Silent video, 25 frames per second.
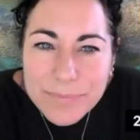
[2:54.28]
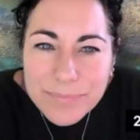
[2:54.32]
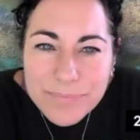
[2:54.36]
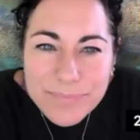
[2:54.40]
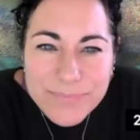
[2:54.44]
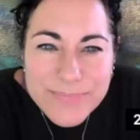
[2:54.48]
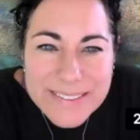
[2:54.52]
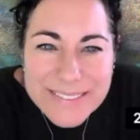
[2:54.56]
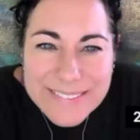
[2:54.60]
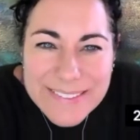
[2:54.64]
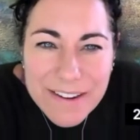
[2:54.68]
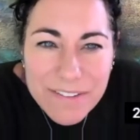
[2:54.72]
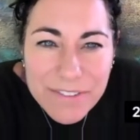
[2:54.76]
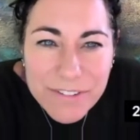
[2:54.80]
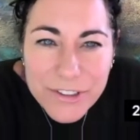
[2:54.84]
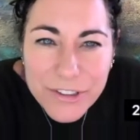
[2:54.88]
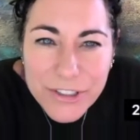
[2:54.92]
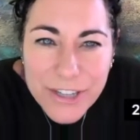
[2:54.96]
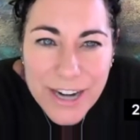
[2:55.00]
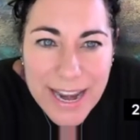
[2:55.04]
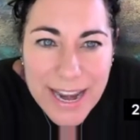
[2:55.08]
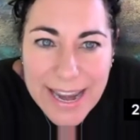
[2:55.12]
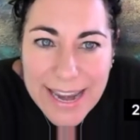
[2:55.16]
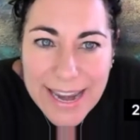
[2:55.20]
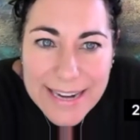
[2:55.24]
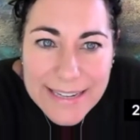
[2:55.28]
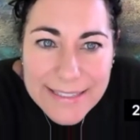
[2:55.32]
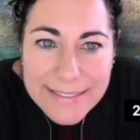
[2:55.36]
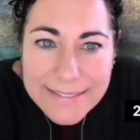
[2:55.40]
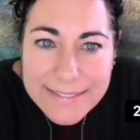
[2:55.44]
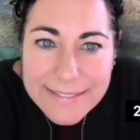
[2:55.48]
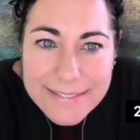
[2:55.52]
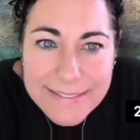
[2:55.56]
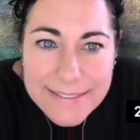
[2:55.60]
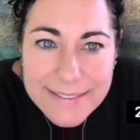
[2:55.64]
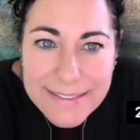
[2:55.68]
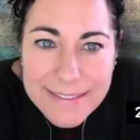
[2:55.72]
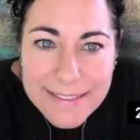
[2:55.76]
7 or
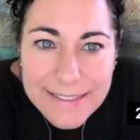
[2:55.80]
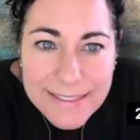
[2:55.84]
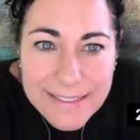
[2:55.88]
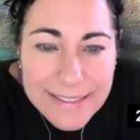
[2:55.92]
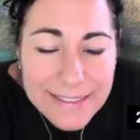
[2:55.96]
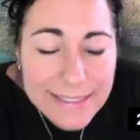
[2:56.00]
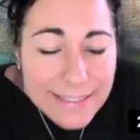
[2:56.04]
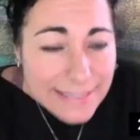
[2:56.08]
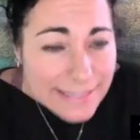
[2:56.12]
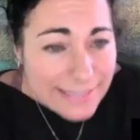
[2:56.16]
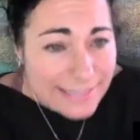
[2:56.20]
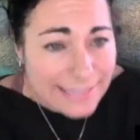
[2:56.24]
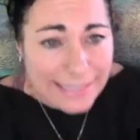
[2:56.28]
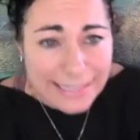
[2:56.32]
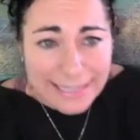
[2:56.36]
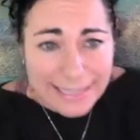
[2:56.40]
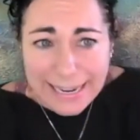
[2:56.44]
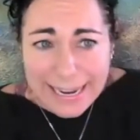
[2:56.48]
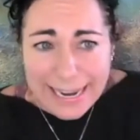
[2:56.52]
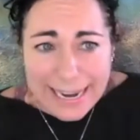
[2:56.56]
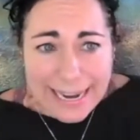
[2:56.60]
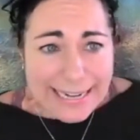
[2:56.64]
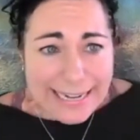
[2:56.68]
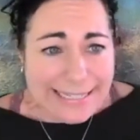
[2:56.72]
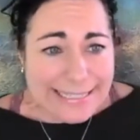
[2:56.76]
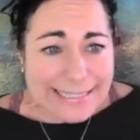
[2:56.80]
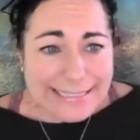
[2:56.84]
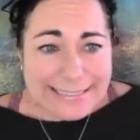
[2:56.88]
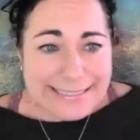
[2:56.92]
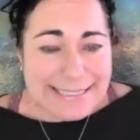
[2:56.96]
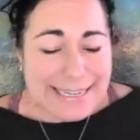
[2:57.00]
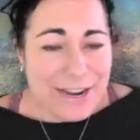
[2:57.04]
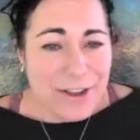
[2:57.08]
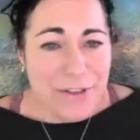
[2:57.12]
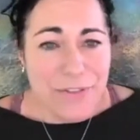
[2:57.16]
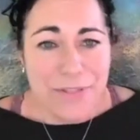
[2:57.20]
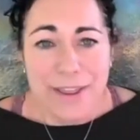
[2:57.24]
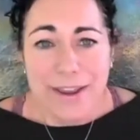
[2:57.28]
8, and get
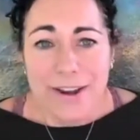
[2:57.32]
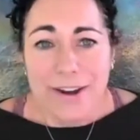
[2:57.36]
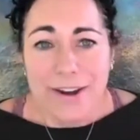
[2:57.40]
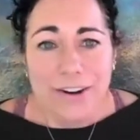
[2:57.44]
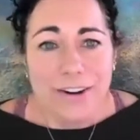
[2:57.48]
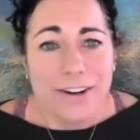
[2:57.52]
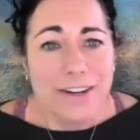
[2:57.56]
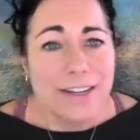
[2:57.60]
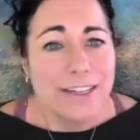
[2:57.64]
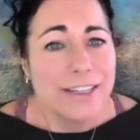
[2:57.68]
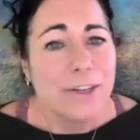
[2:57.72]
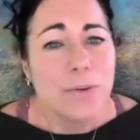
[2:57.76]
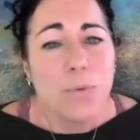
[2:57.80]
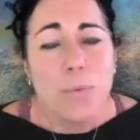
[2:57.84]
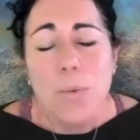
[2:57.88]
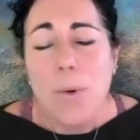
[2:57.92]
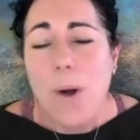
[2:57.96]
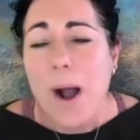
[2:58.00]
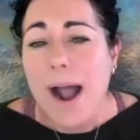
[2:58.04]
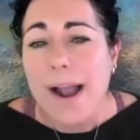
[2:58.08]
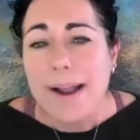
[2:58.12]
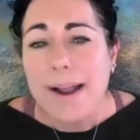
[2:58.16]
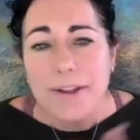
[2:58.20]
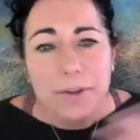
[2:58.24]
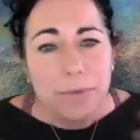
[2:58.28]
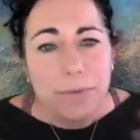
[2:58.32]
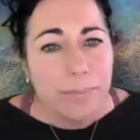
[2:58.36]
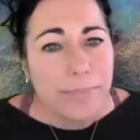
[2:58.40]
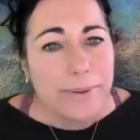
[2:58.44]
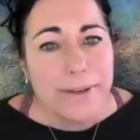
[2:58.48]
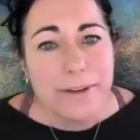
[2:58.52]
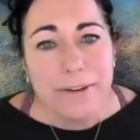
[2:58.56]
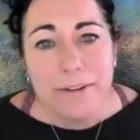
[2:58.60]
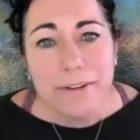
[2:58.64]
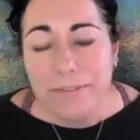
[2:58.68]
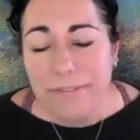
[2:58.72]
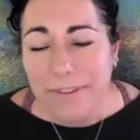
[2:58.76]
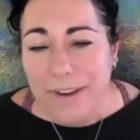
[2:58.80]
down there and wild
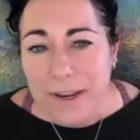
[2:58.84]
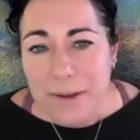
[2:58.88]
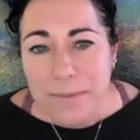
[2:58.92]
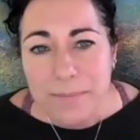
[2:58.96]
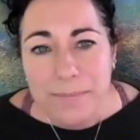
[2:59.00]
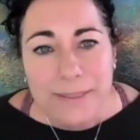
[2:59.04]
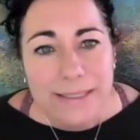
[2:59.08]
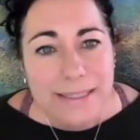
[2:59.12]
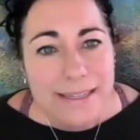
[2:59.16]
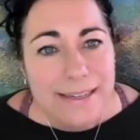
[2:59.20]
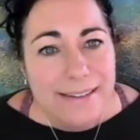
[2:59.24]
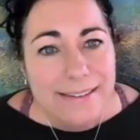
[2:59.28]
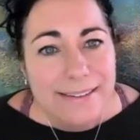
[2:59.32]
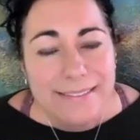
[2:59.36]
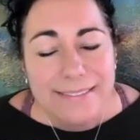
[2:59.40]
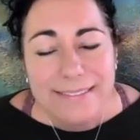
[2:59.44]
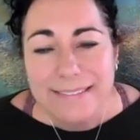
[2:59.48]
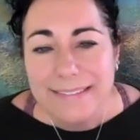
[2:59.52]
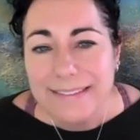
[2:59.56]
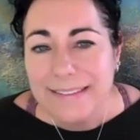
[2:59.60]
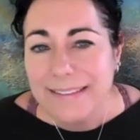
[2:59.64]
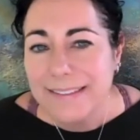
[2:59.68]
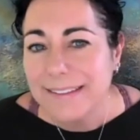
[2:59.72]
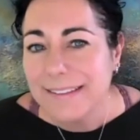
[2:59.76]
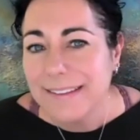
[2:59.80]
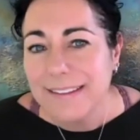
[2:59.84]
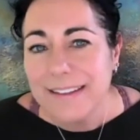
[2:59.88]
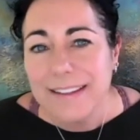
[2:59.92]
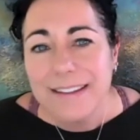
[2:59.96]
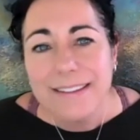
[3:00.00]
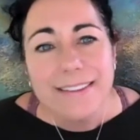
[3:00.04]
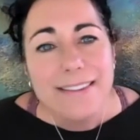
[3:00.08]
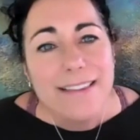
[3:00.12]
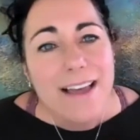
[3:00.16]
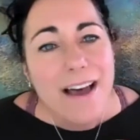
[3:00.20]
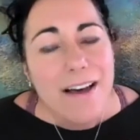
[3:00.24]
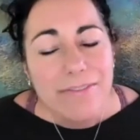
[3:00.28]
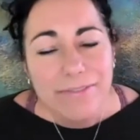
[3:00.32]
big families and
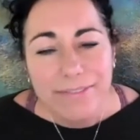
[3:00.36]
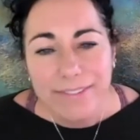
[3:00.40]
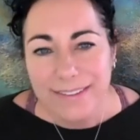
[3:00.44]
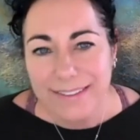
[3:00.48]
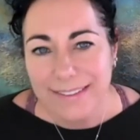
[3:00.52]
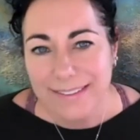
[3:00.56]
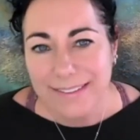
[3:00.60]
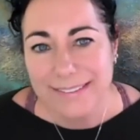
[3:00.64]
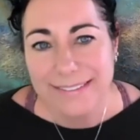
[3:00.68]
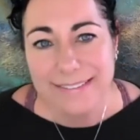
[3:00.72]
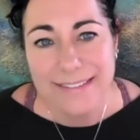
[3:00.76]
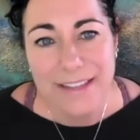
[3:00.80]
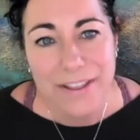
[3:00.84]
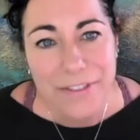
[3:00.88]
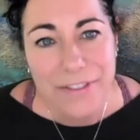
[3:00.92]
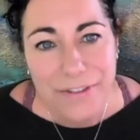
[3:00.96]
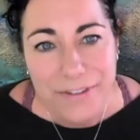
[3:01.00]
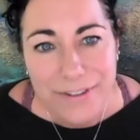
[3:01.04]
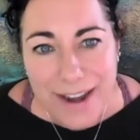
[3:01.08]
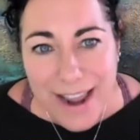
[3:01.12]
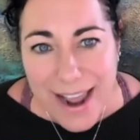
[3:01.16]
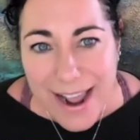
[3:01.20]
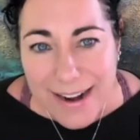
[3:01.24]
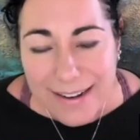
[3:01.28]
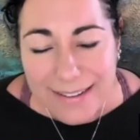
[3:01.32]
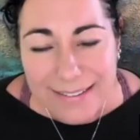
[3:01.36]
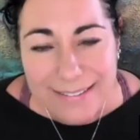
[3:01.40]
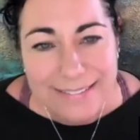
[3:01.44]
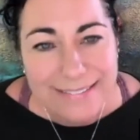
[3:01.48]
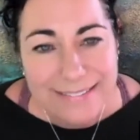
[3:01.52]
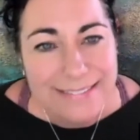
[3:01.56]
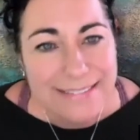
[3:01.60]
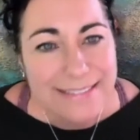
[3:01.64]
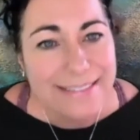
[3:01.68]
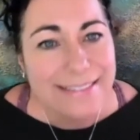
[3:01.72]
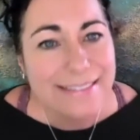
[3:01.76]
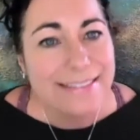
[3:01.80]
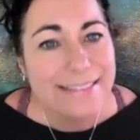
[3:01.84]
lovely Southern
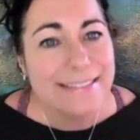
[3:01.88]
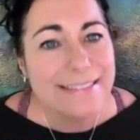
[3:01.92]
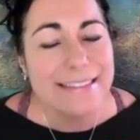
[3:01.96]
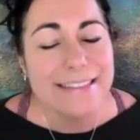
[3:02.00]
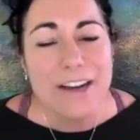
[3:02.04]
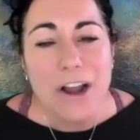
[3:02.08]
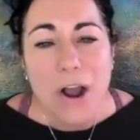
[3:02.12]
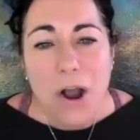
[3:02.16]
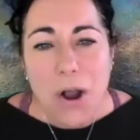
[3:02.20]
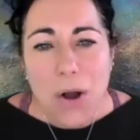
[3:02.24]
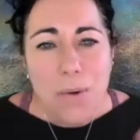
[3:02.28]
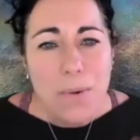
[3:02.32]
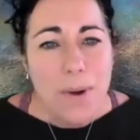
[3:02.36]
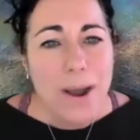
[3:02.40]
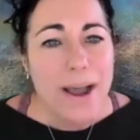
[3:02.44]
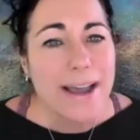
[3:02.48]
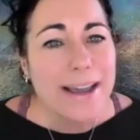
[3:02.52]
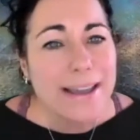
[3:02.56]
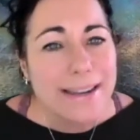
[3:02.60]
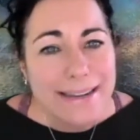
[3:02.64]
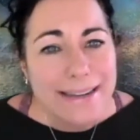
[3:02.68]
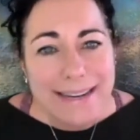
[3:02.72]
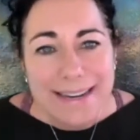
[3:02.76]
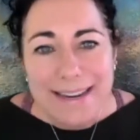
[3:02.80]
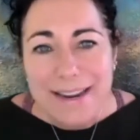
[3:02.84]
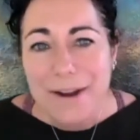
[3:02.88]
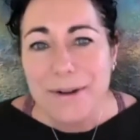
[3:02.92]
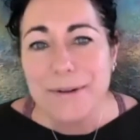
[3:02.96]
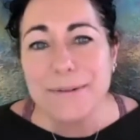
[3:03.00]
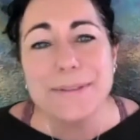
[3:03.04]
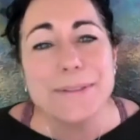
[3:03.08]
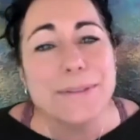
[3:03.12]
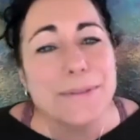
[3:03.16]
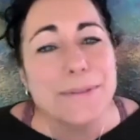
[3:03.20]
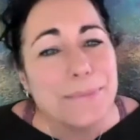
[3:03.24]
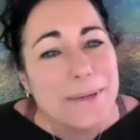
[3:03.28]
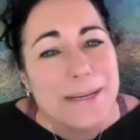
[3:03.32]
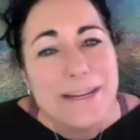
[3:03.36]
accents and oh, honey, oh,
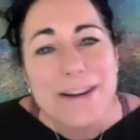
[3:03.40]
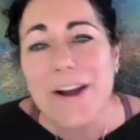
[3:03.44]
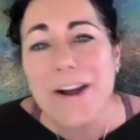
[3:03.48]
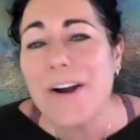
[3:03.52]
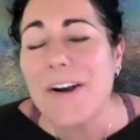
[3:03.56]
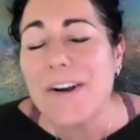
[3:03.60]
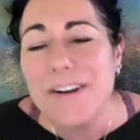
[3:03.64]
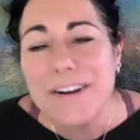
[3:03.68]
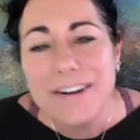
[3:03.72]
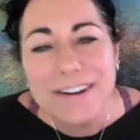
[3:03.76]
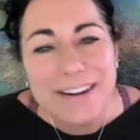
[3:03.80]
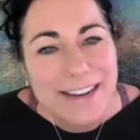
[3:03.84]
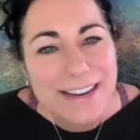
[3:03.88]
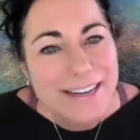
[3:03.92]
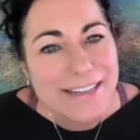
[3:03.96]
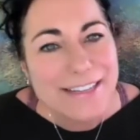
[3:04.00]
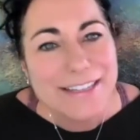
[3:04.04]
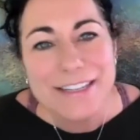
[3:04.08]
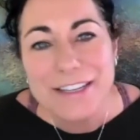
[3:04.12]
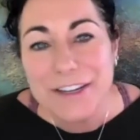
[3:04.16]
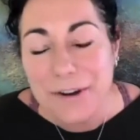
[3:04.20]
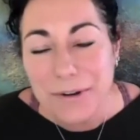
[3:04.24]
sweetheart. And,